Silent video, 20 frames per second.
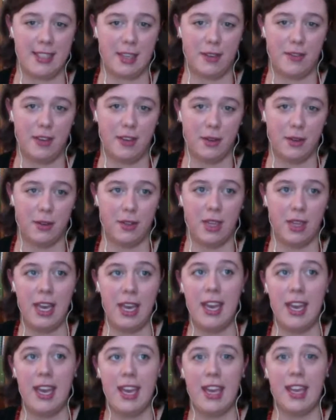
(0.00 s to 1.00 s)
field,
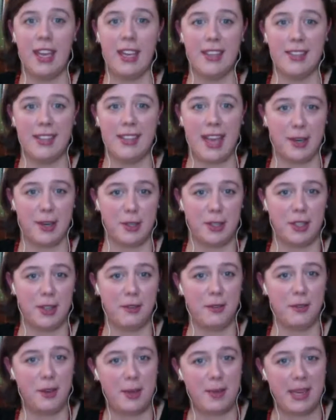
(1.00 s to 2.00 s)
is actually the
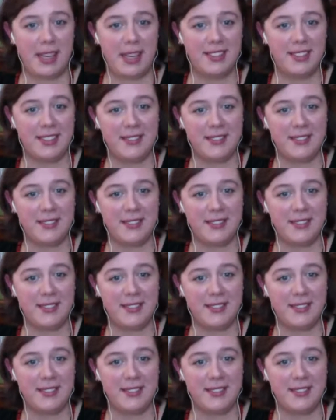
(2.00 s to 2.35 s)
freebies.